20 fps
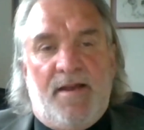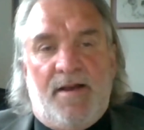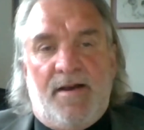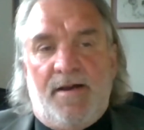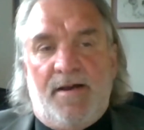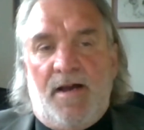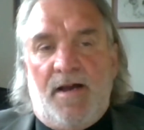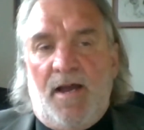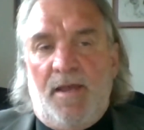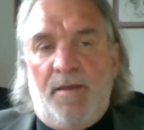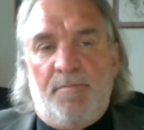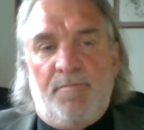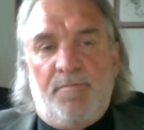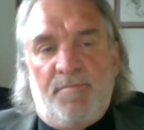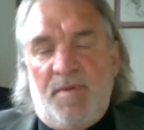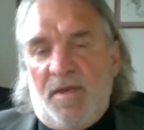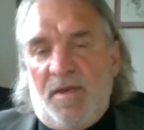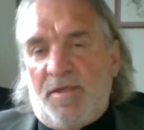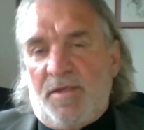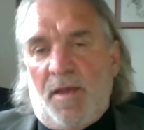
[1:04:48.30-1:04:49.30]
I'm
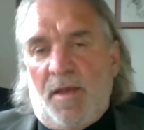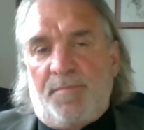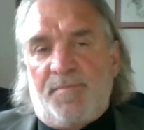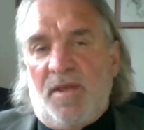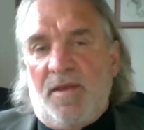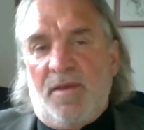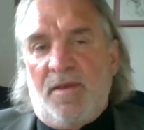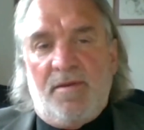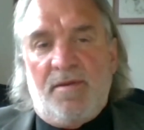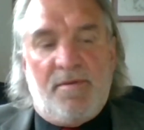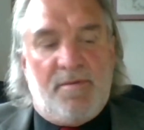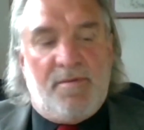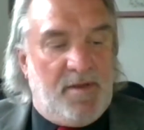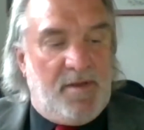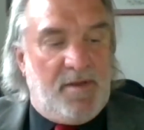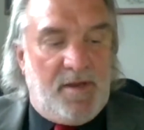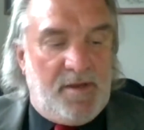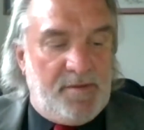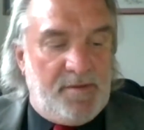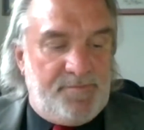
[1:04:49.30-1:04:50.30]
accepting
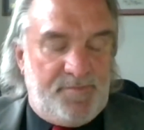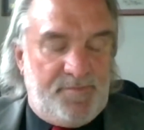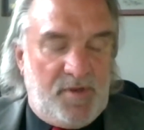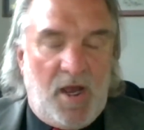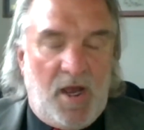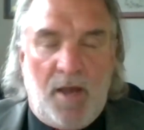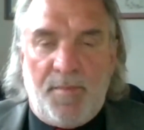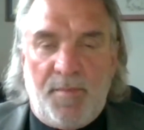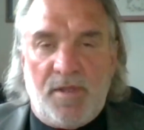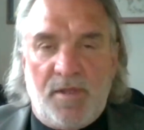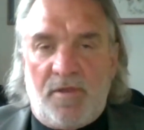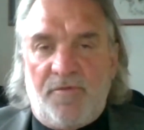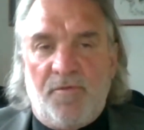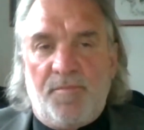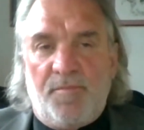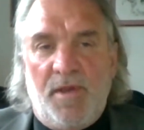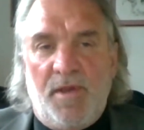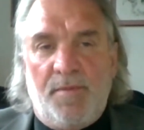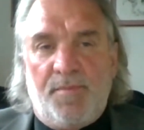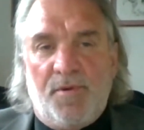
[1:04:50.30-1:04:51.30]
comments from
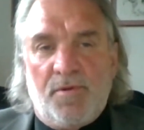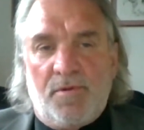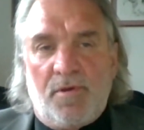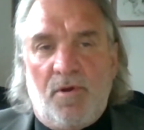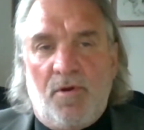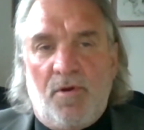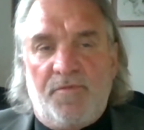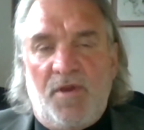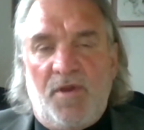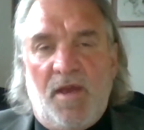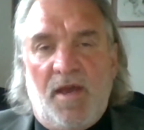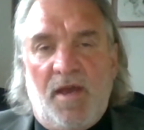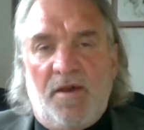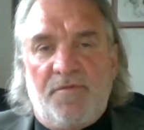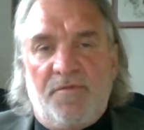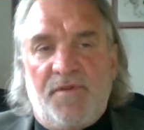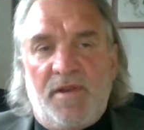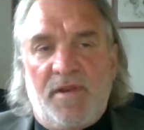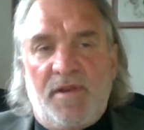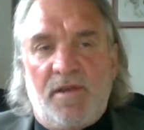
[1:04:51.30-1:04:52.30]
people, so if you have
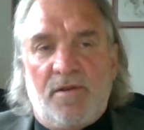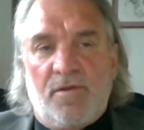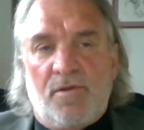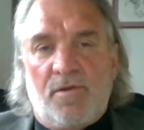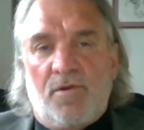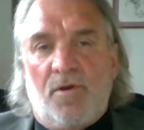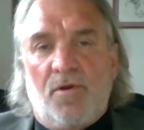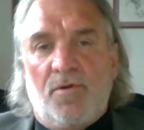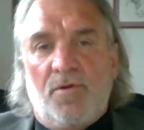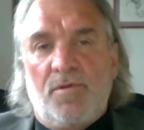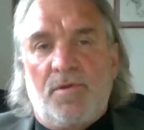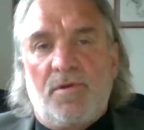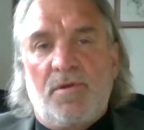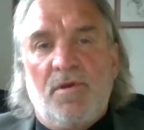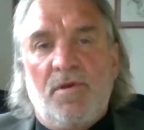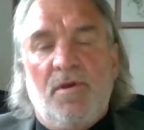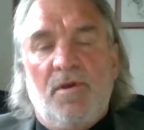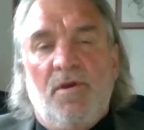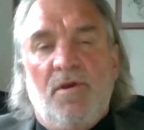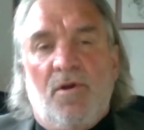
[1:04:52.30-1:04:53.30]
any concerns
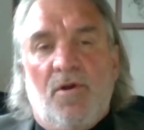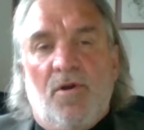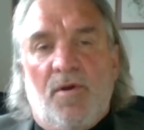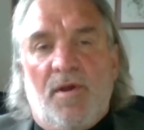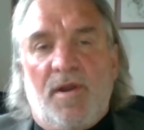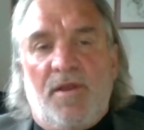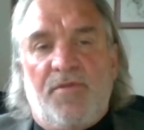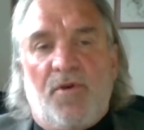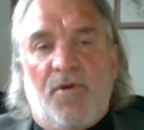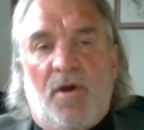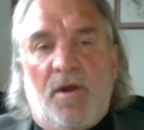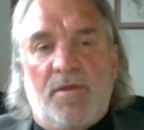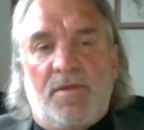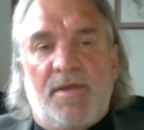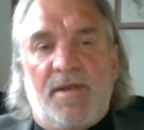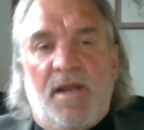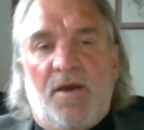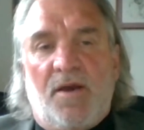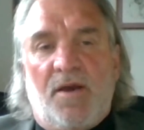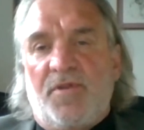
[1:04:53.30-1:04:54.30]
or any thoughts
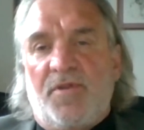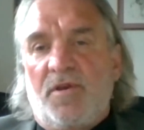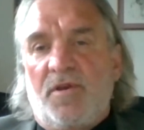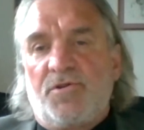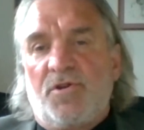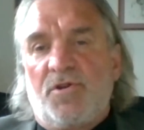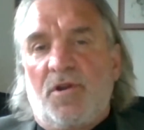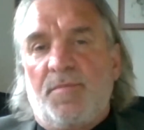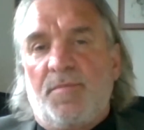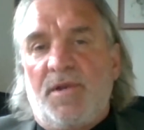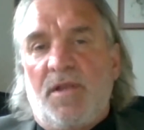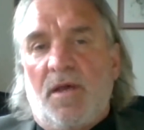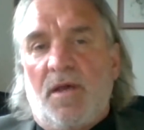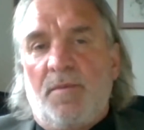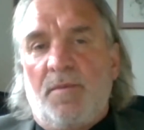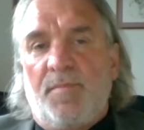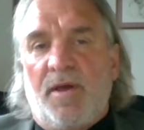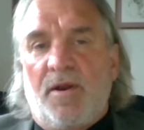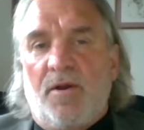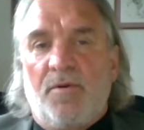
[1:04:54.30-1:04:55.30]
on how things should have been
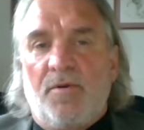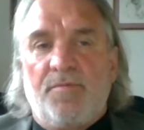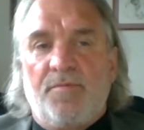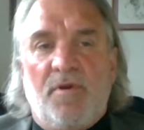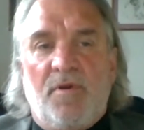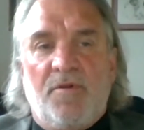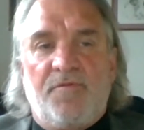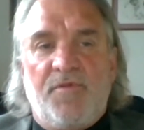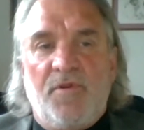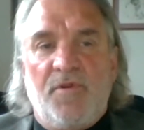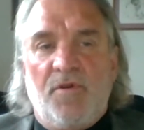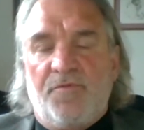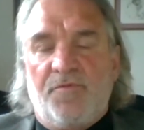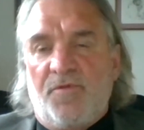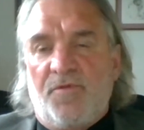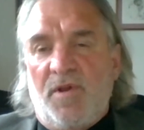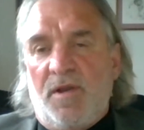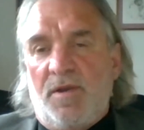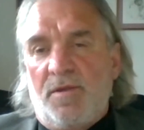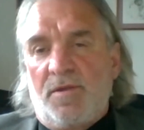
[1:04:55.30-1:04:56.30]
done better, feel
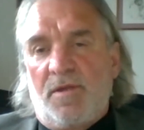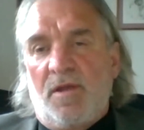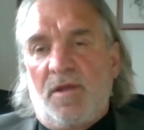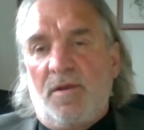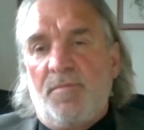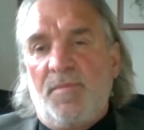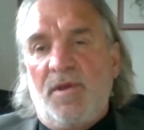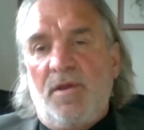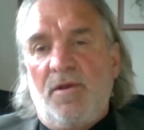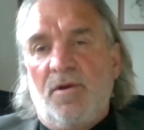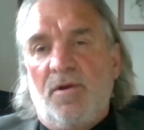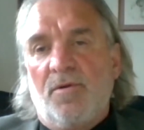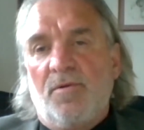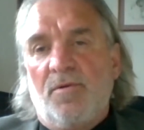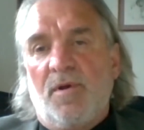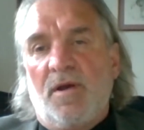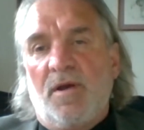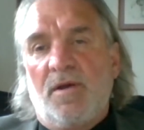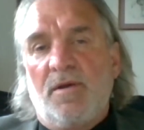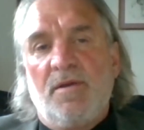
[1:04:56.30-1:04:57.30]
free to send me
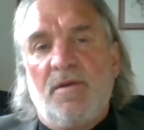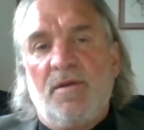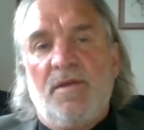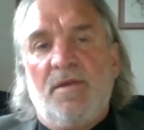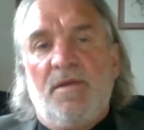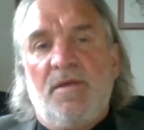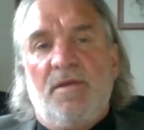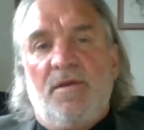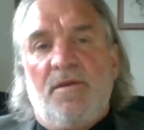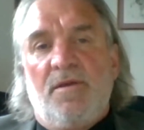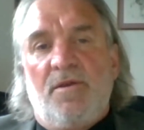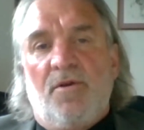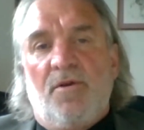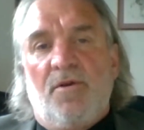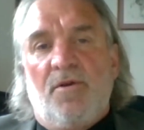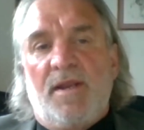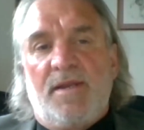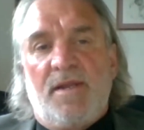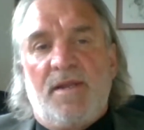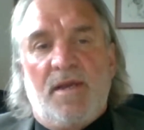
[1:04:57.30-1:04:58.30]
your
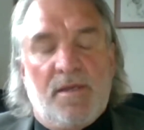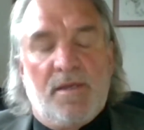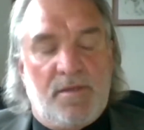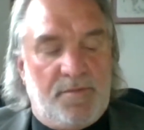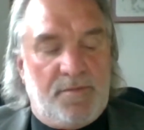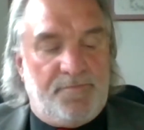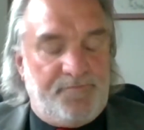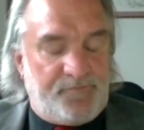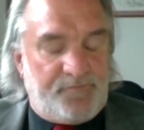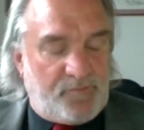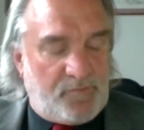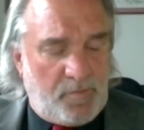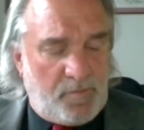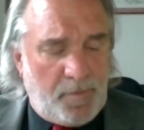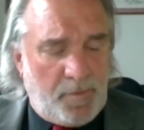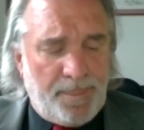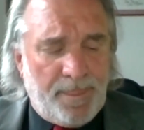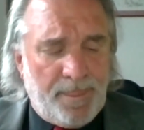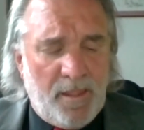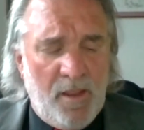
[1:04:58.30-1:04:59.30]
ideas,
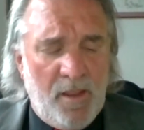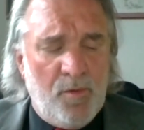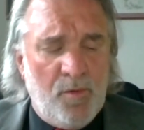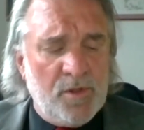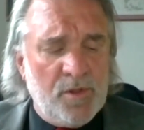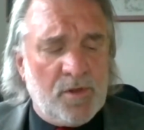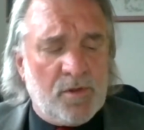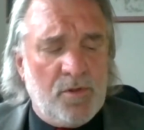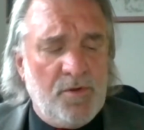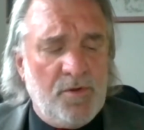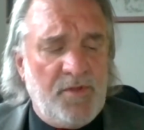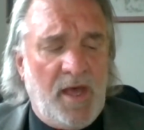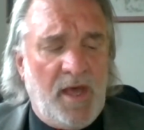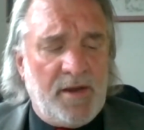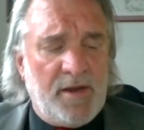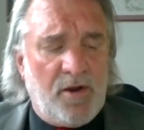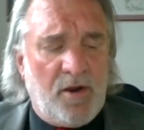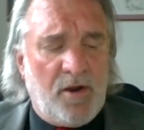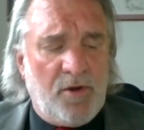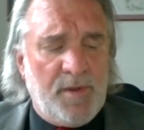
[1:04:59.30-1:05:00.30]
and we'll include that
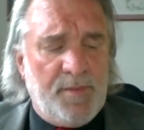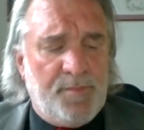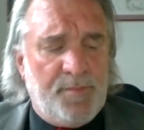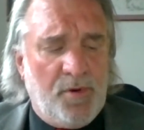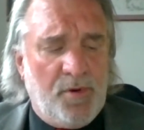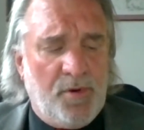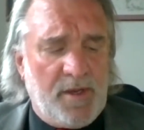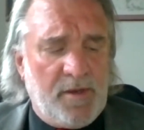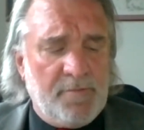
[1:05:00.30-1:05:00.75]
in our reporting.